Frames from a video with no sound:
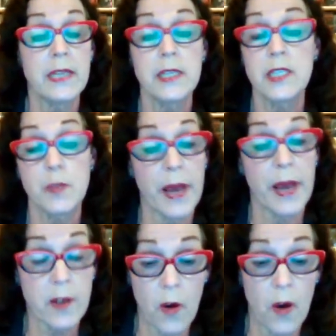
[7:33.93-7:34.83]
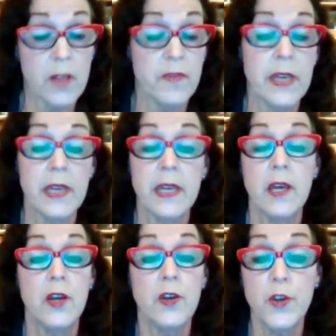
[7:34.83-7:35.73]
And despite all of the
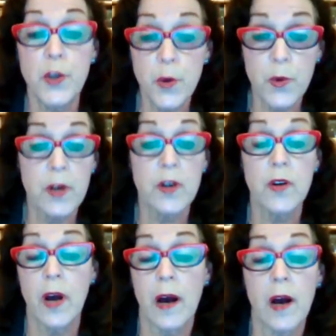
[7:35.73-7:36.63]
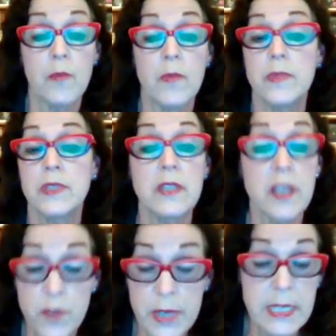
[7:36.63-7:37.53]
newer um,
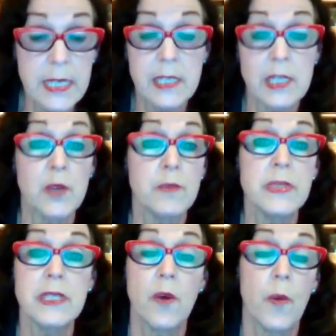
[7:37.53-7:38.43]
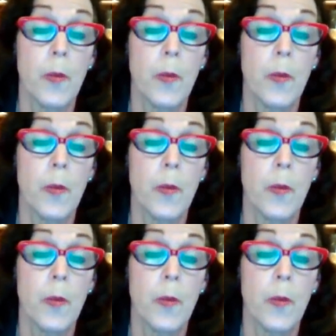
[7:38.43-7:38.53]
delivery systems,